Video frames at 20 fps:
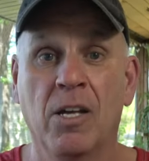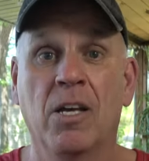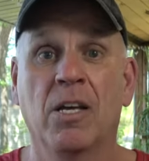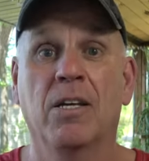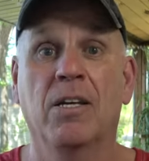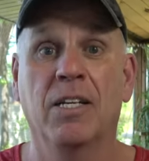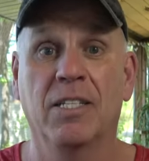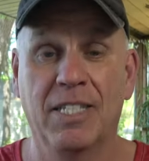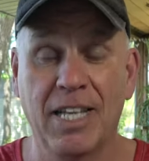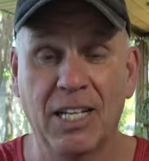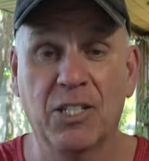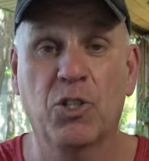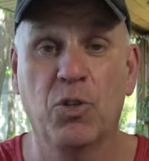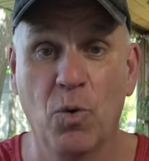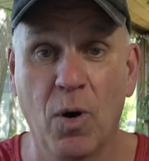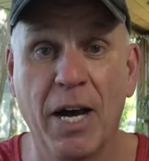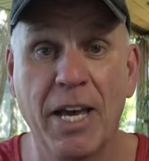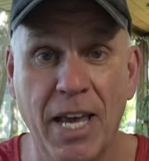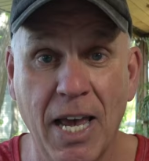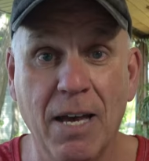Because that's who
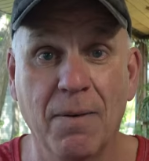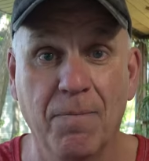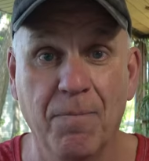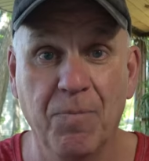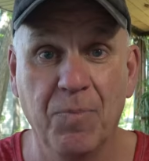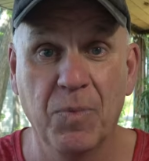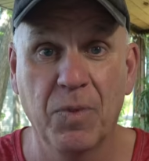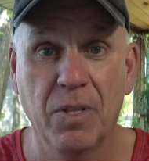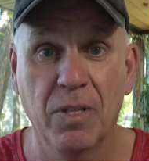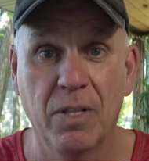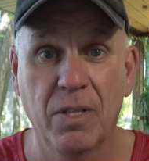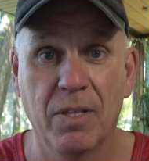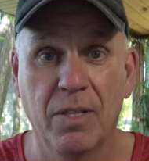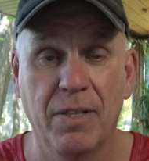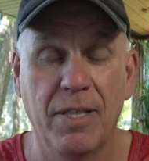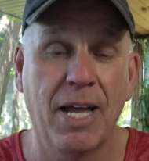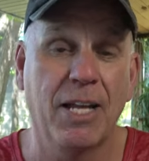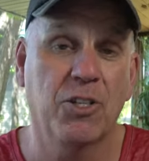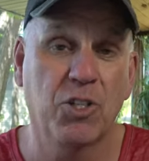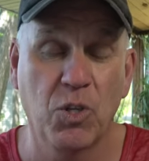I am.
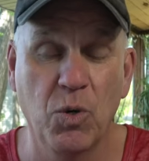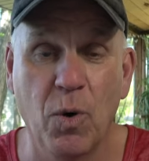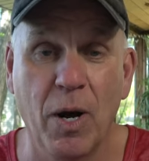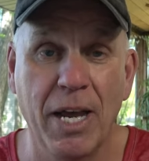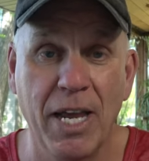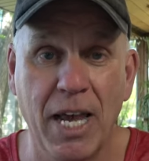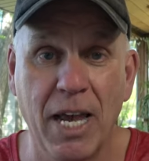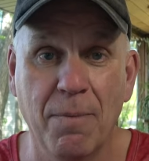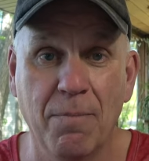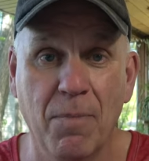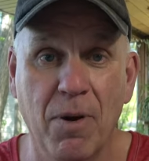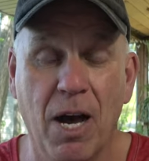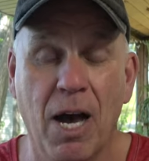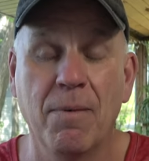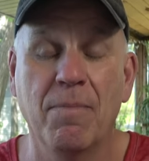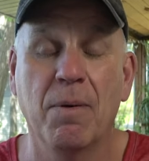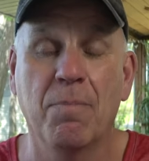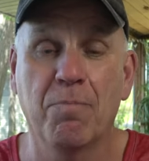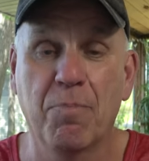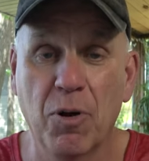That's who I am.
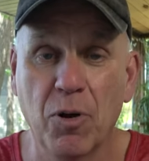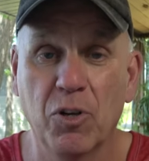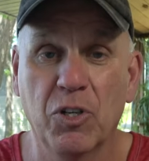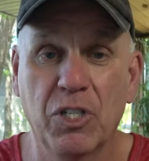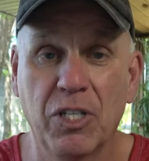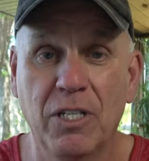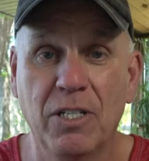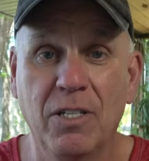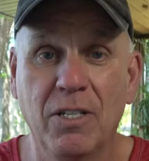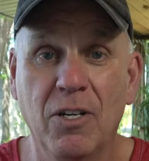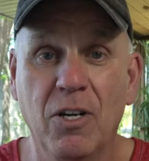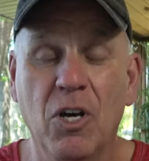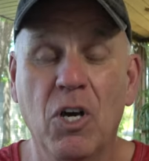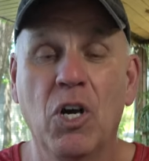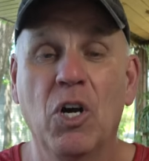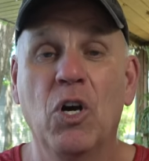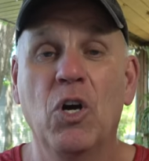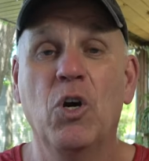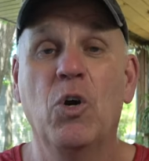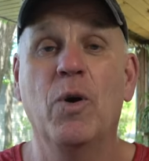I'm a person
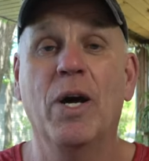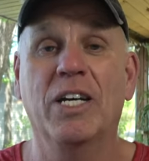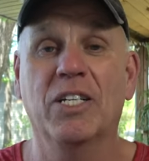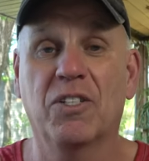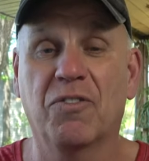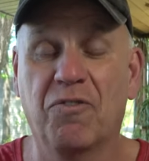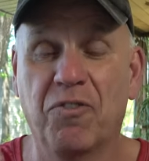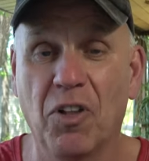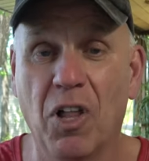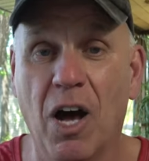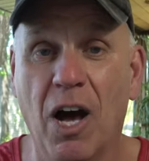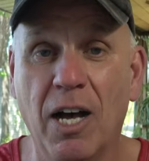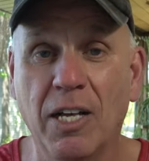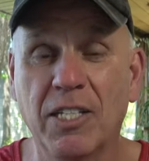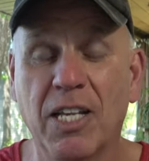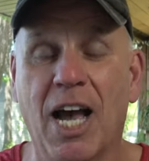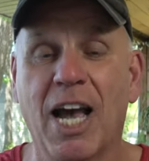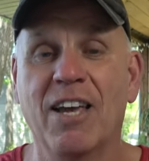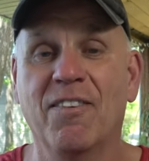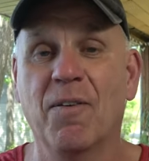who has
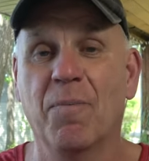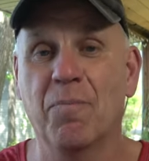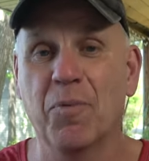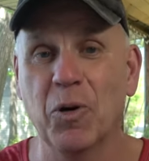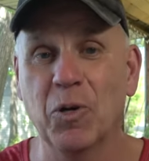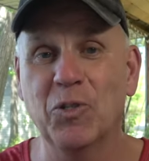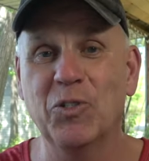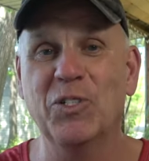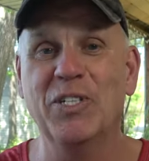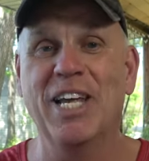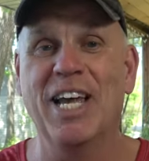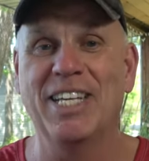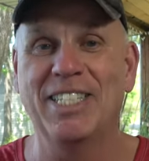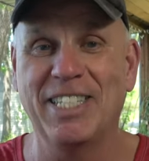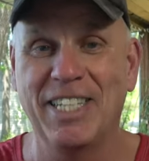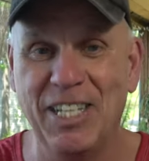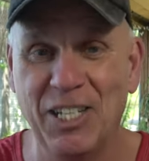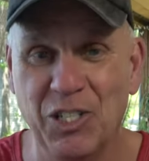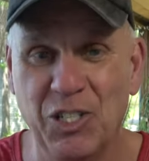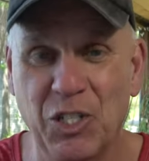flaws. I have a person that
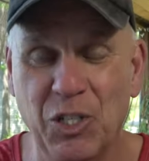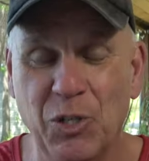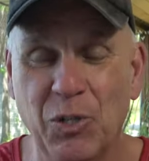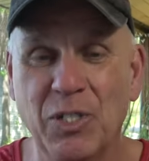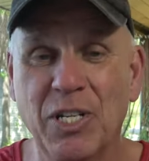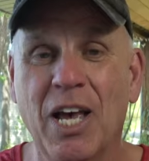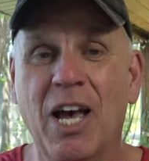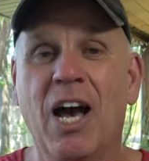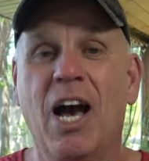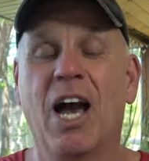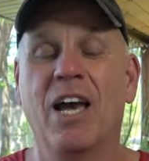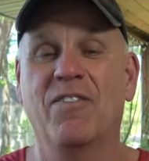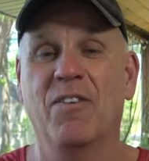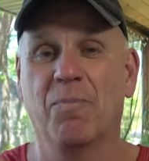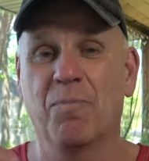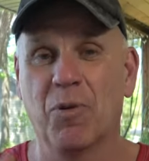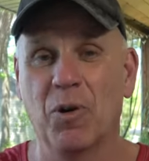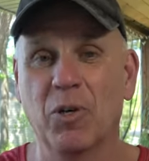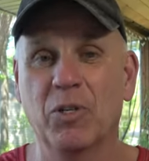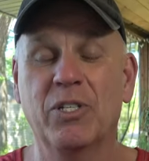has issues. I have a
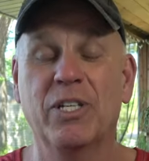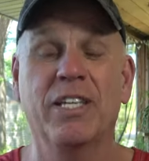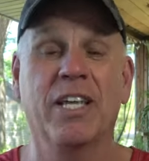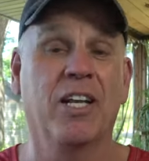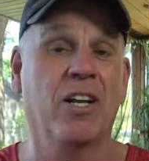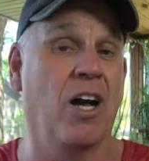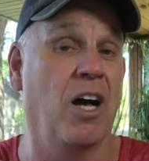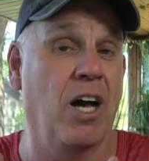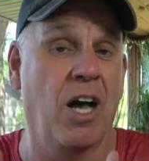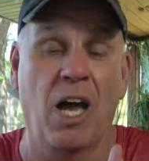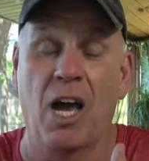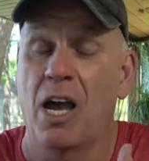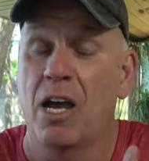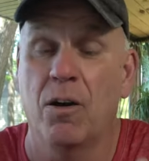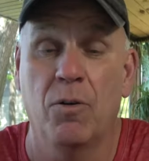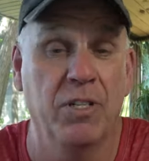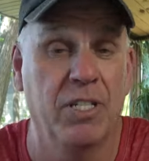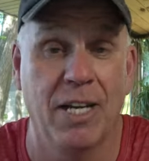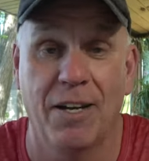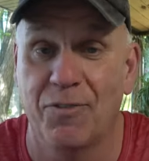person that I
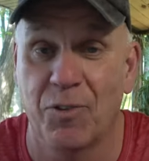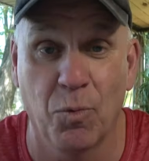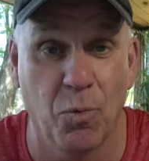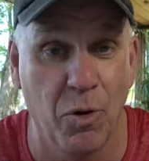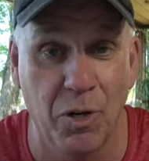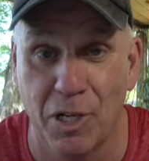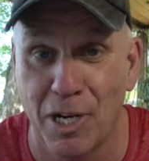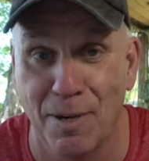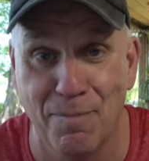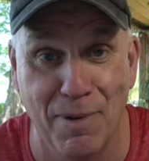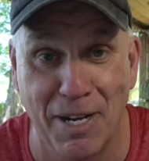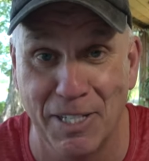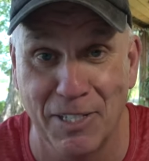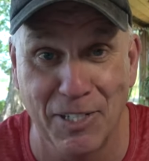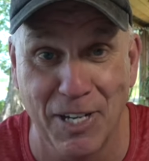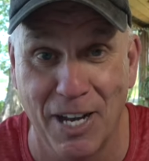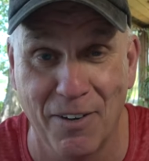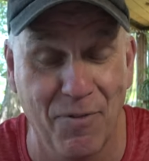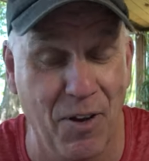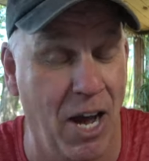always have to work on
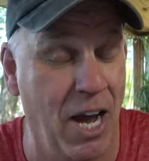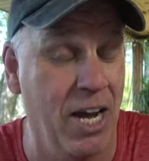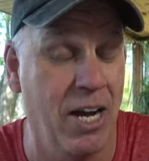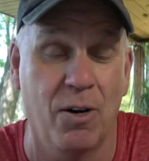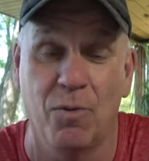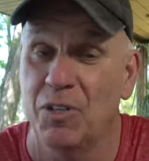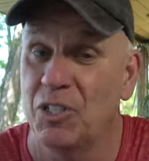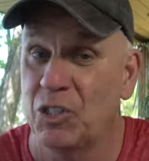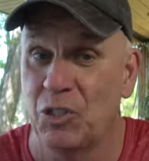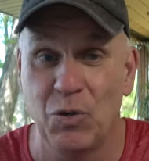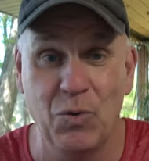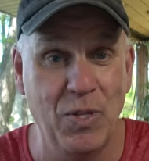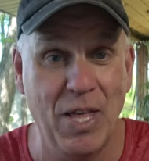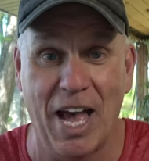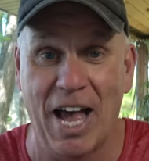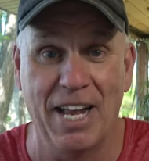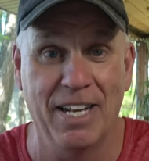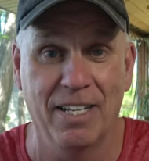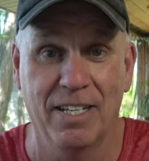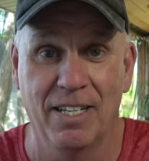myself. I always do
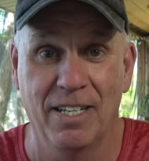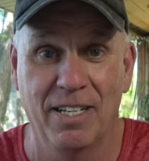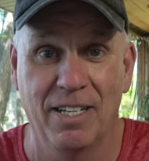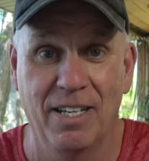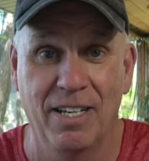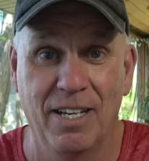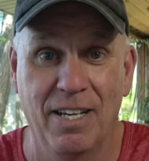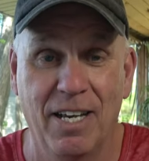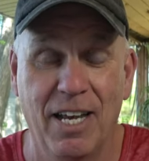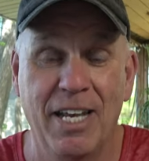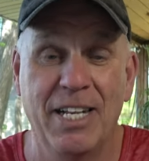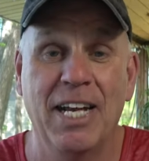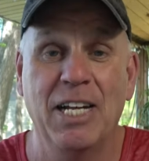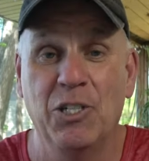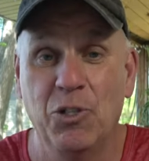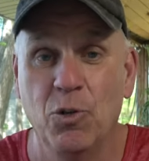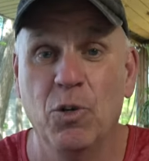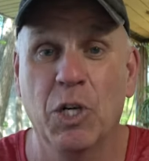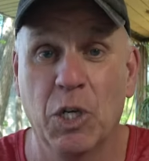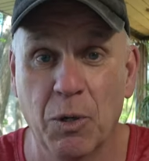that. And I
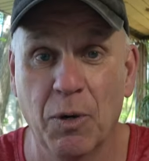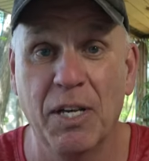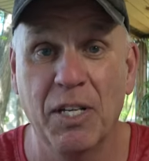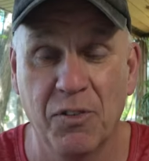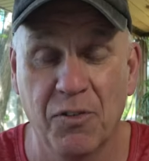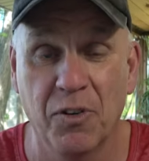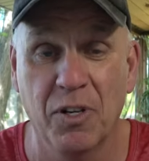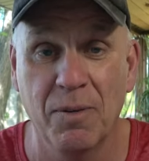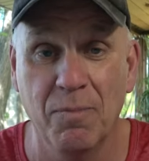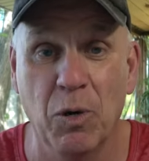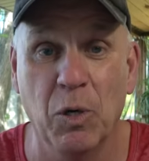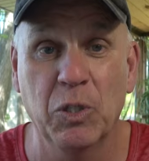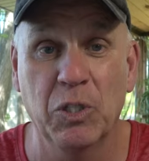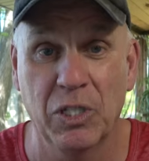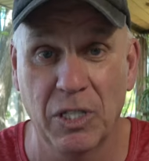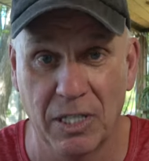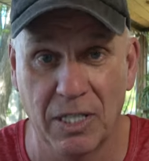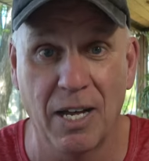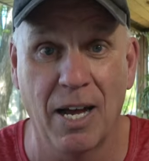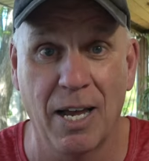do it gracefully most
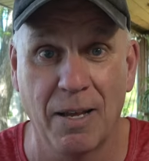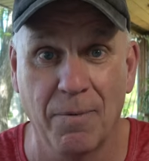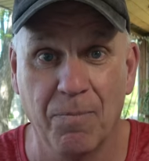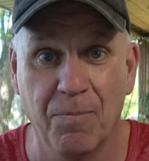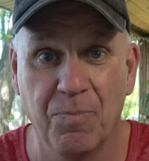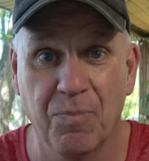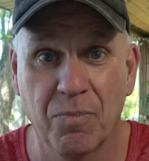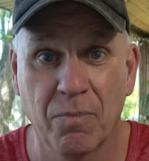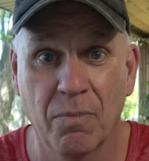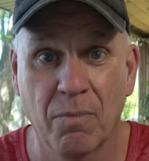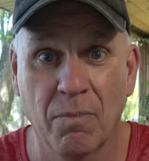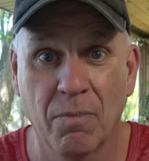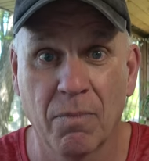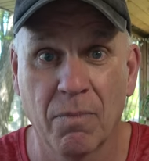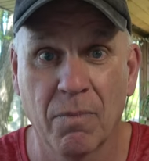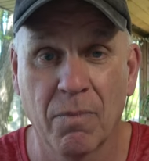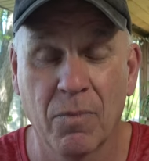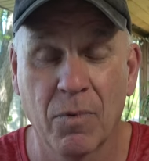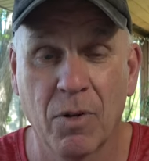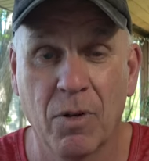of the time.
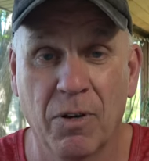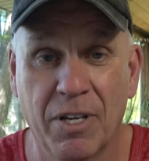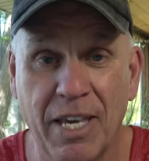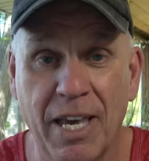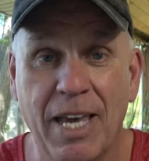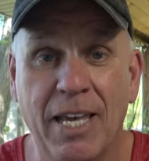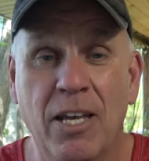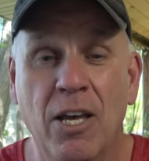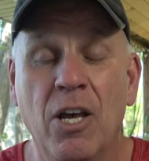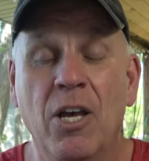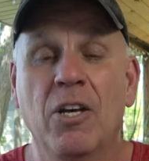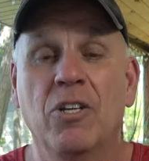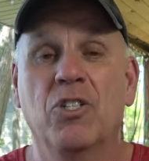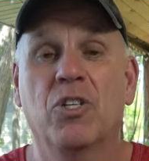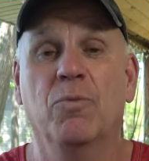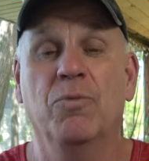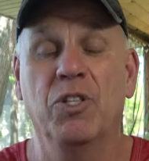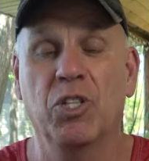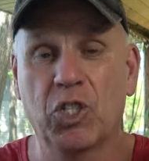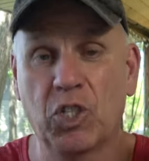Okay? So
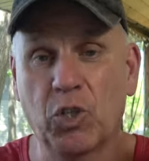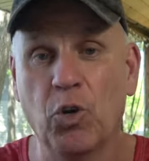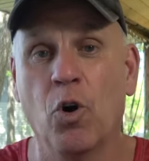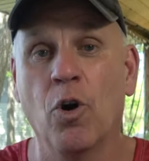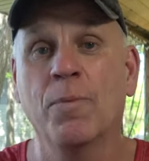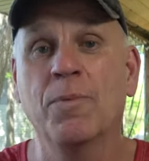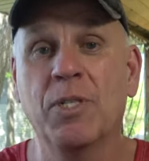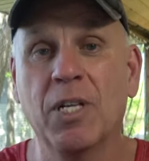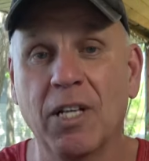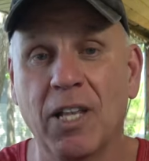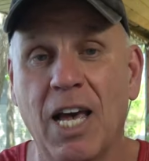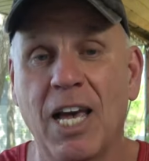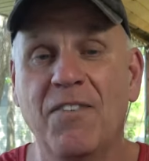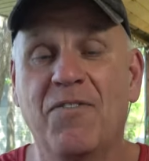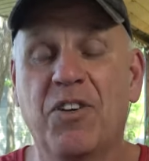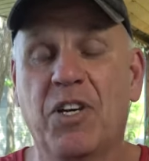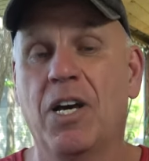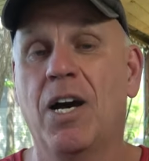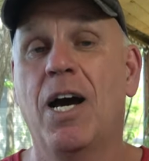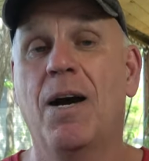when the storms of
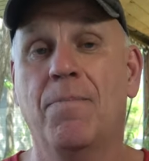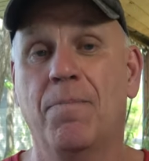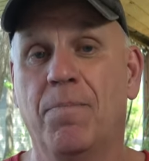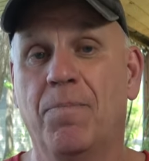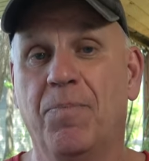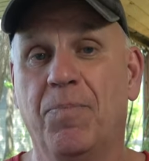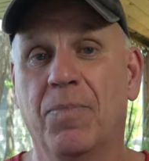life come,